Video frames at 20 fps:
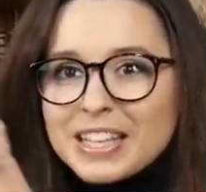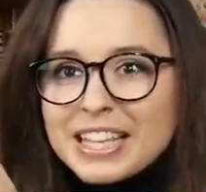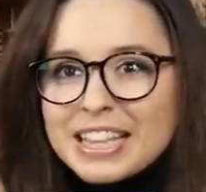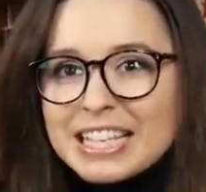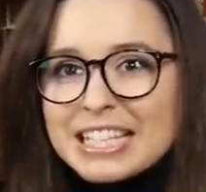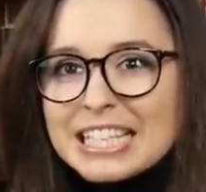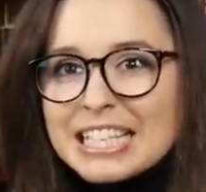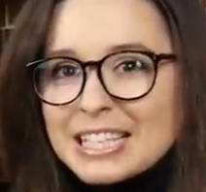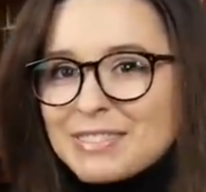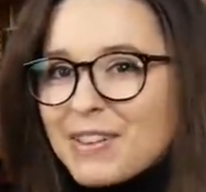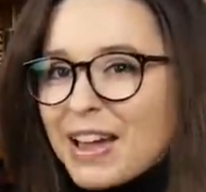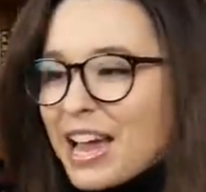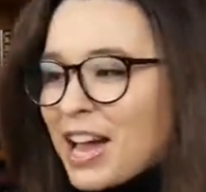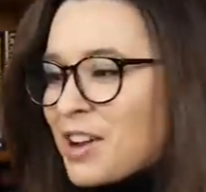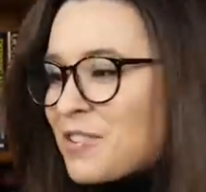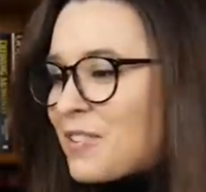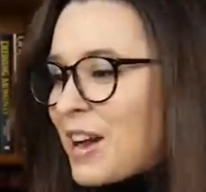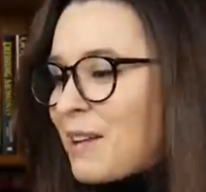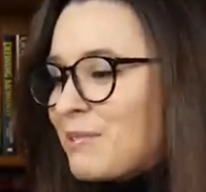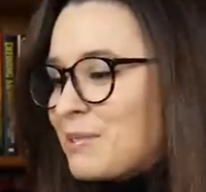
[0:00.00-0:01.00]
This is my
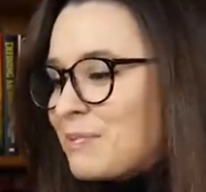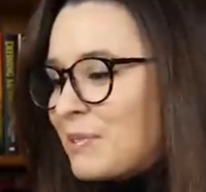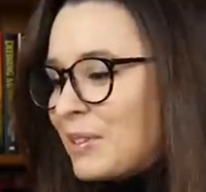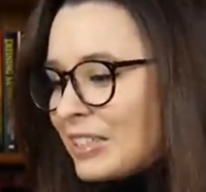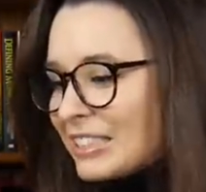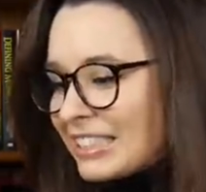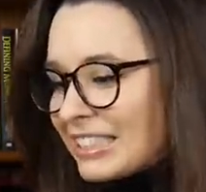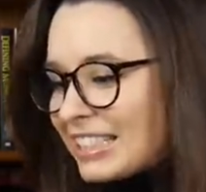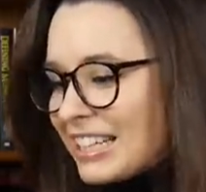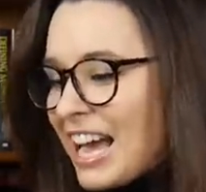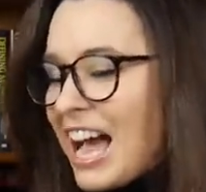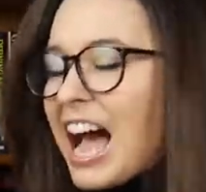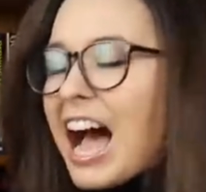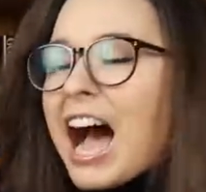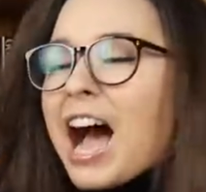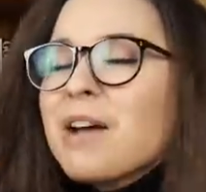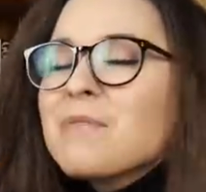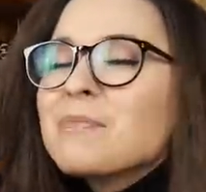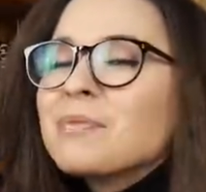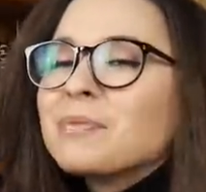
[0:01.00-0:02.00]
unwrapped book.
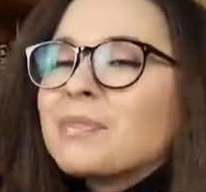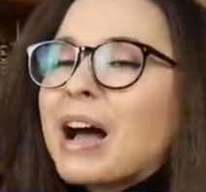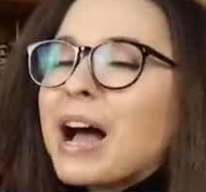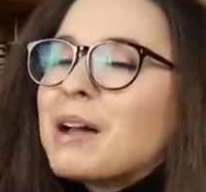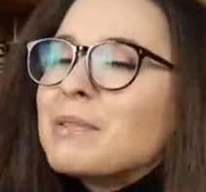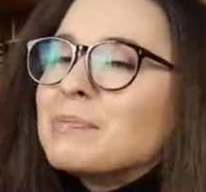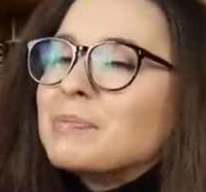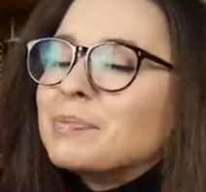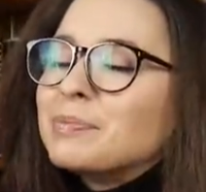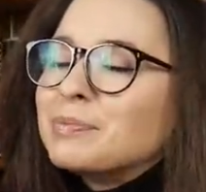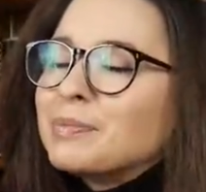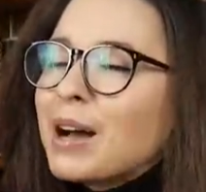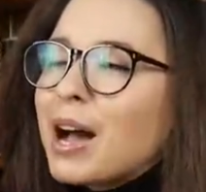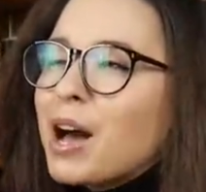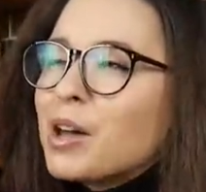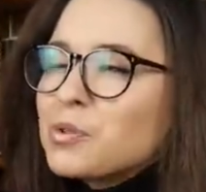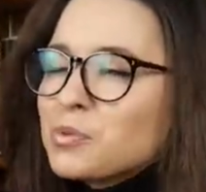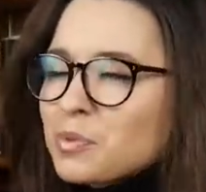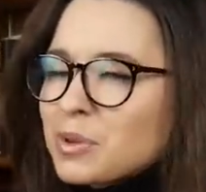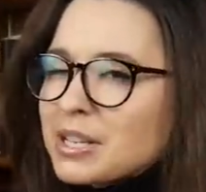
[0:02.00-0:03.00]
I'm
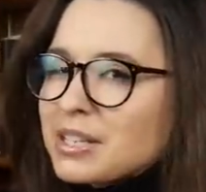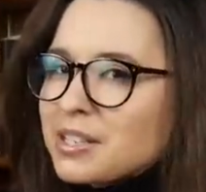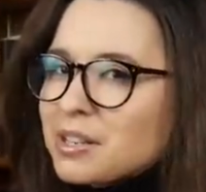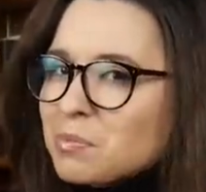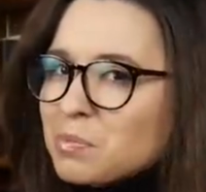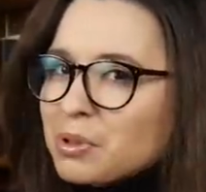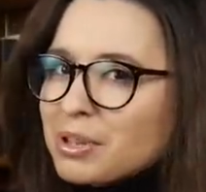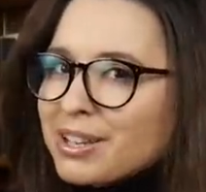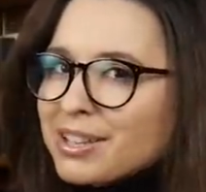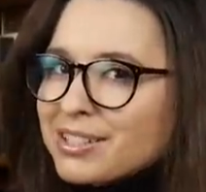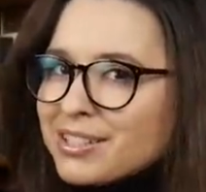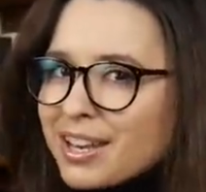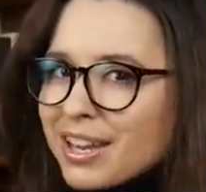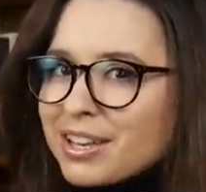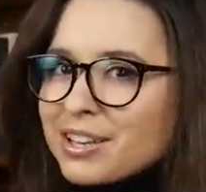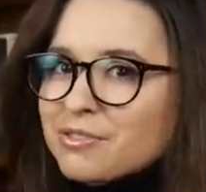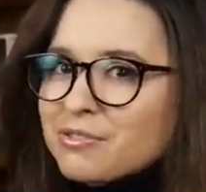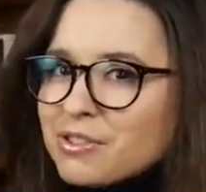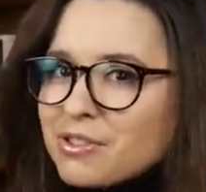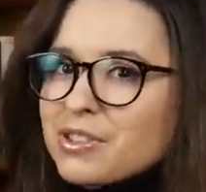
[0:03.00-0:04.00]
unreasonably
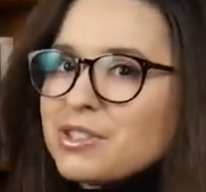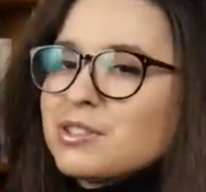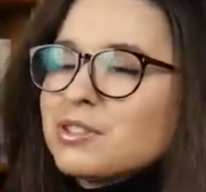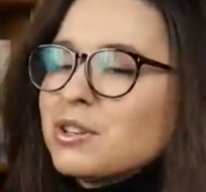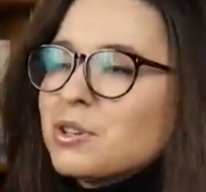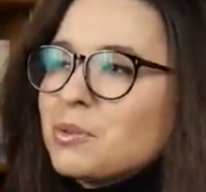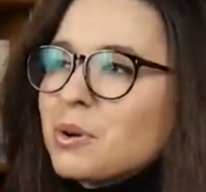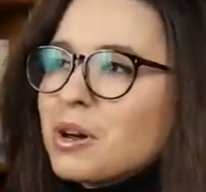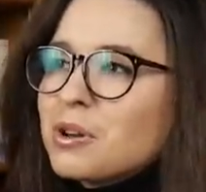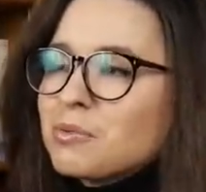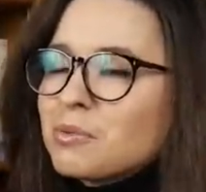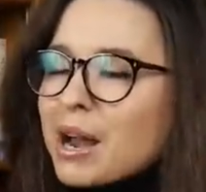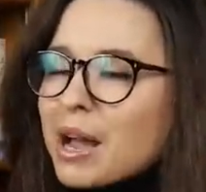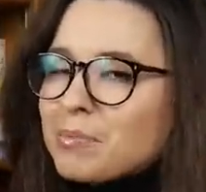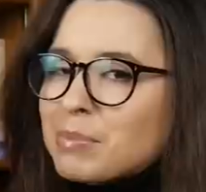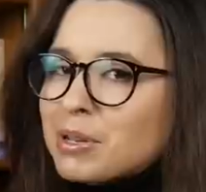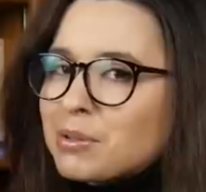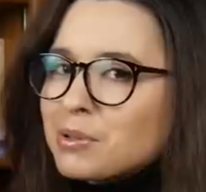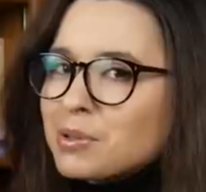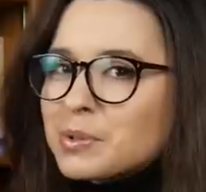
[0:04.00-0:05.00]
excited for this new
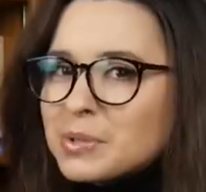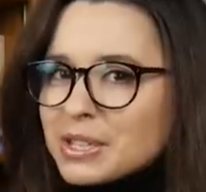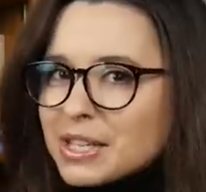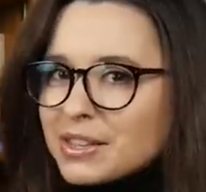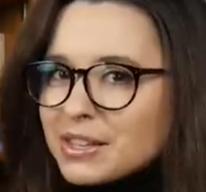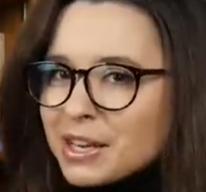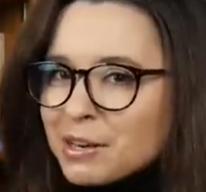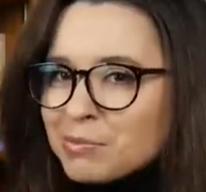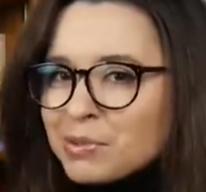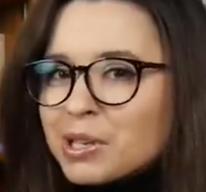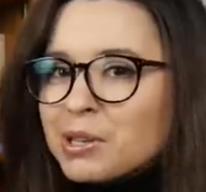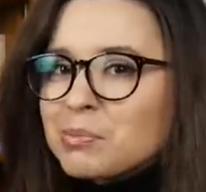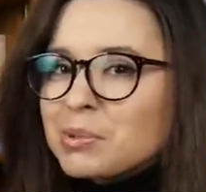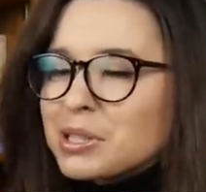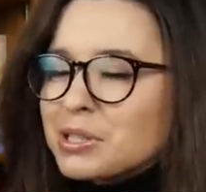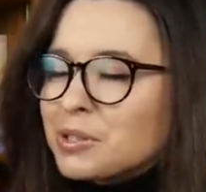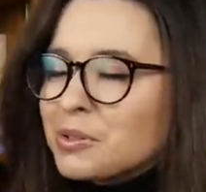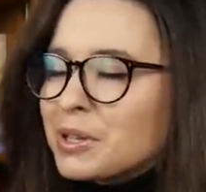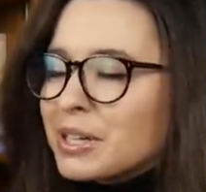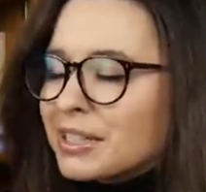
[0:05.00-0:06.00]
unwrapping routine that I'm gonna be
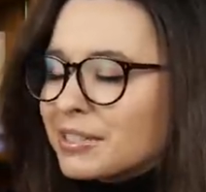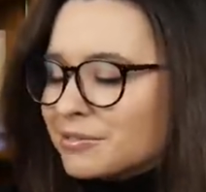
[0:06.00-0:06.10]
doing.